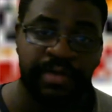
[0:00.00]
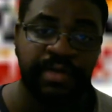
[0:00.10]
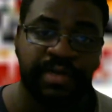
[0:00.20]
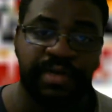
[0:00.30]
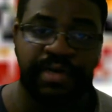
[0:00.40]

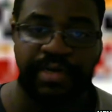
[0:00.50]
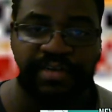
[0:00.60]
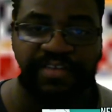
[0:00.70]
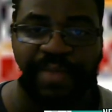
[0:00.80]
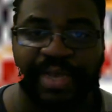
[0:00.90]

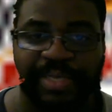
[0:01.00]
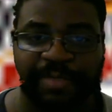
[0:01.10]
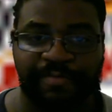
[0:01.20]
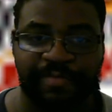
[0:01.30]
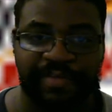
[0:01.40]
This match,
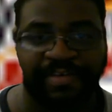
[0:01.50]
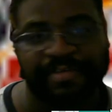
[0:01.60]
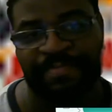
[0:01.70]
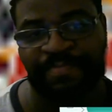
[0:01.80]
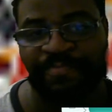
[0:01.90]
it
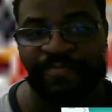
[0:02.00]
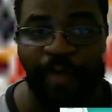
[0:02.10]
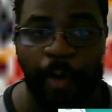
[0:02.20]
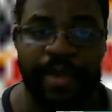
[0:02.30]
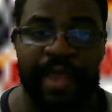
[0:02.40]
was
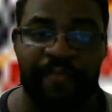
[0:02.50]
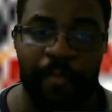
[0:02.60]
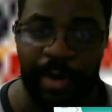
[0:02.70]
okay for what it